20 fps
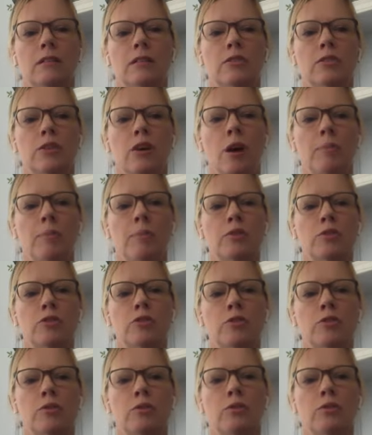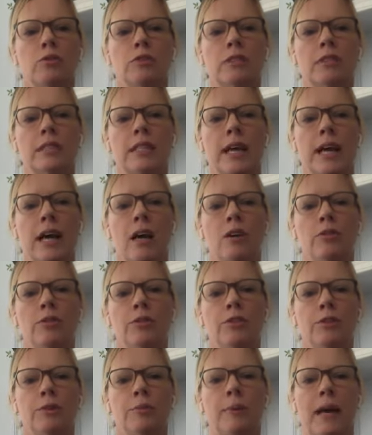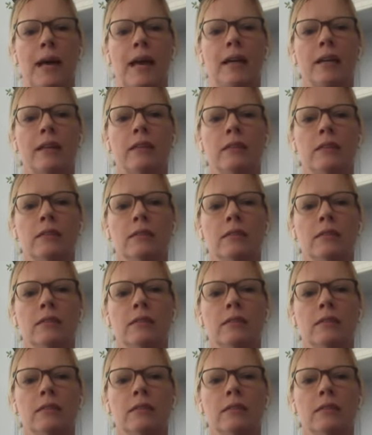And drop your shoulders down your back.